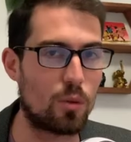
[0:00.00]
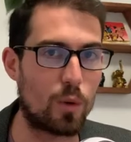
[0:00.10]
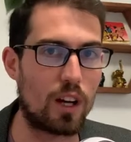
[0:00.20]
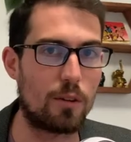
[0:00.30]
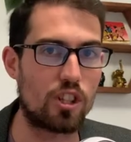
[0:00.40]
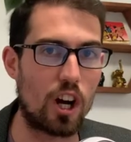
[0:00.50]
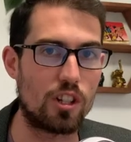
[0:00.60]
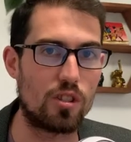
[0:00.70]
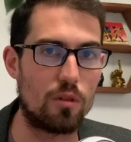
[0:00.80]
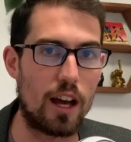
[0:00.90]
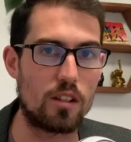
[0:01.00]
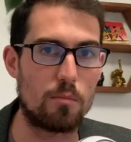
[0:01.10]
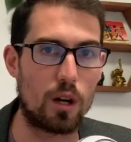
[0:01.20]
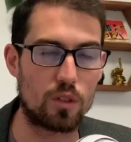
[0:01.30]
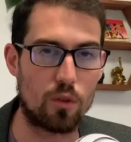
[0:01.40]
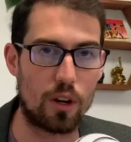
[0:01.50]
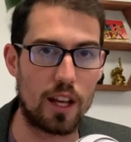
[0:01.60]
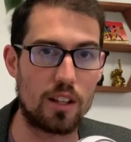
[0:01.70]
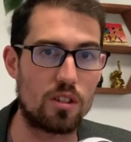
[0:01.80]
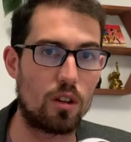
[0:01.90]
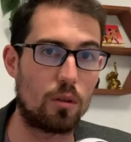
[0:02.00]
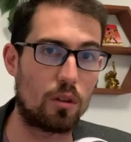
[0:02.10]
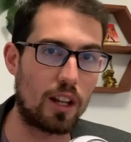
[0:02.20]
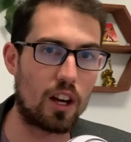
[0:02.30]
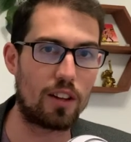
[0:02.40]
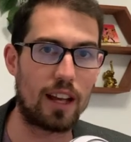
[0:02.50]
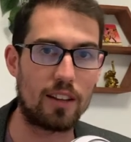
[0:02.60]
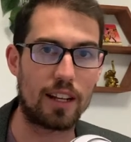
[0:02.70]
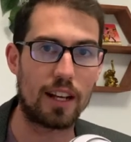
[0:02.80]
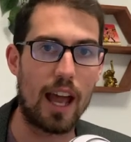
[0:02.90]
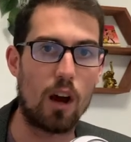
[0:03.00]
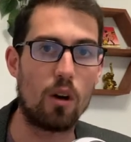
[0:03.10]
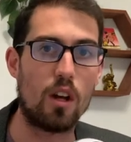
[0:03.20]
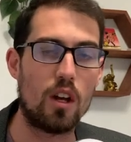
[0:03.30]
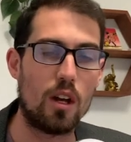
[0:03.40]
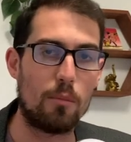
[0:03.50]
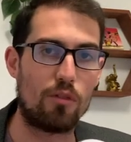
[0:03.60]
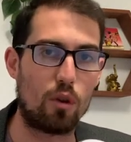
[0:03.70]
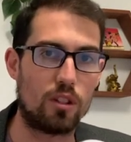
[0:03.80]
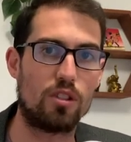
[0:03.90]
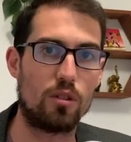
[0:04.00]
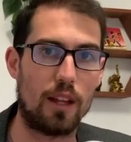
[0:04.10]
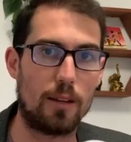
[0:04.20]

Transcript: we're going to charge 2000 bucks for it again, so click on that link now before it's too late.